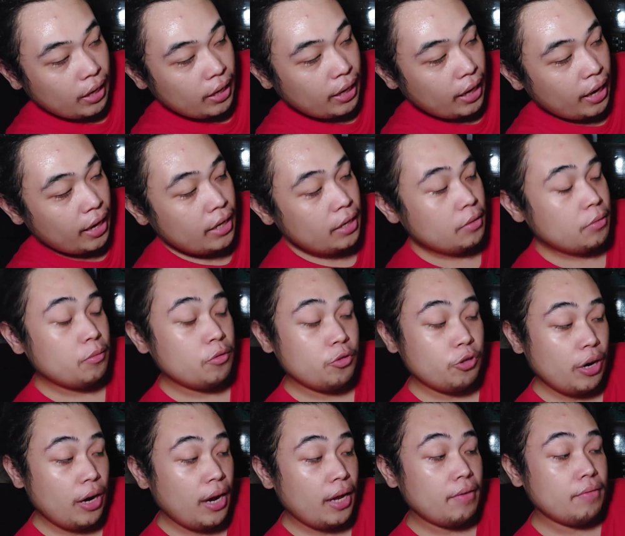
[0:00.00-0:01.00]
can
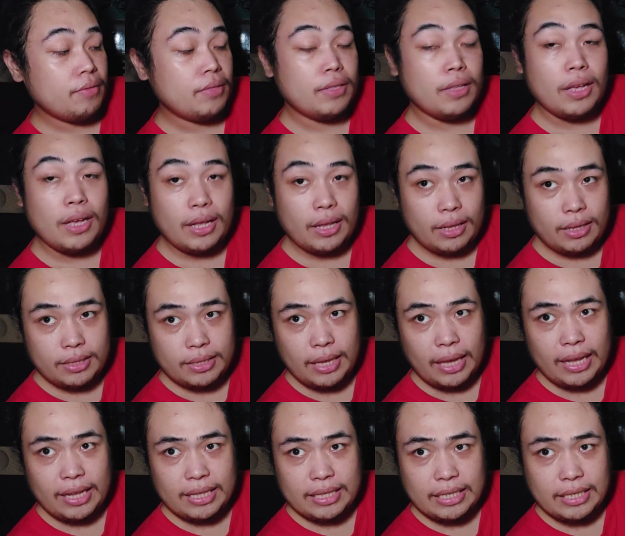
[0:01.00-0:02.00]
drive an
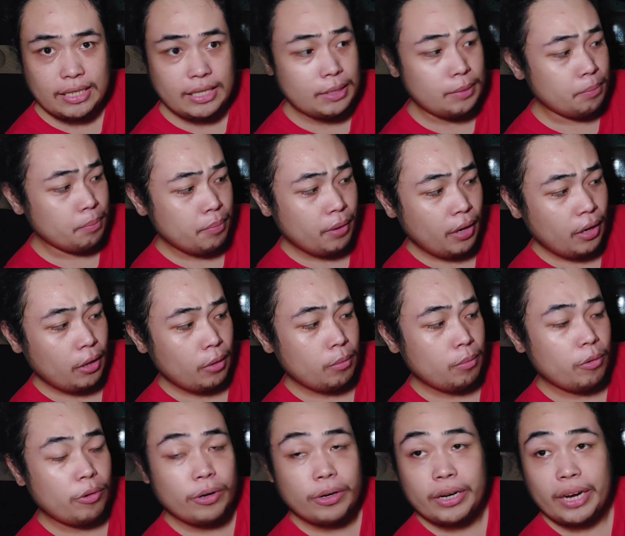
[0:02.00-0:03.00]
LED
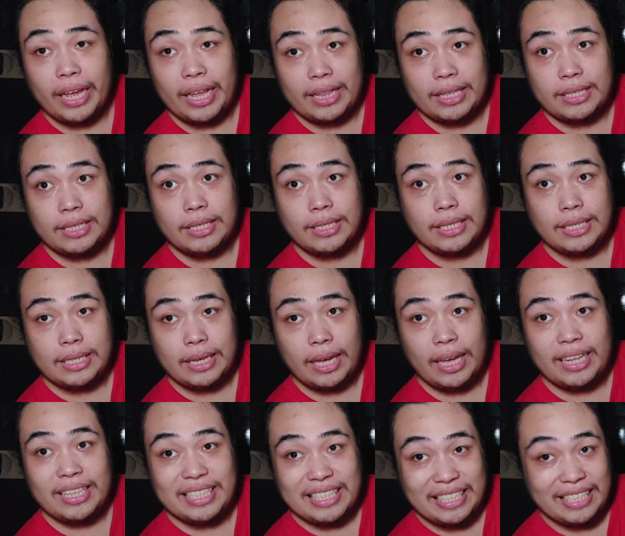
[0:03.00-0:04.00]
bulb or
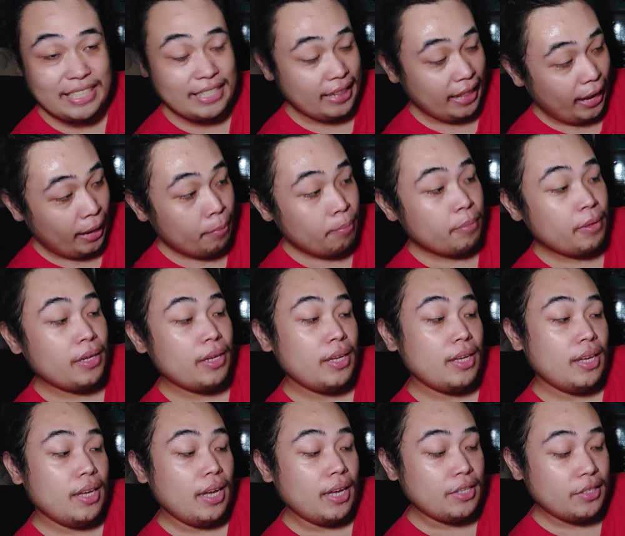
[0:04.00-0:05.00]
LED lamp,
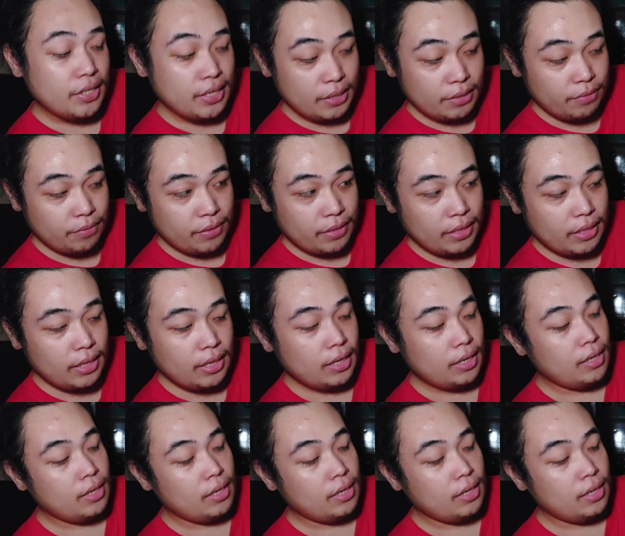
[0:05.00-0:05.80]
a TV,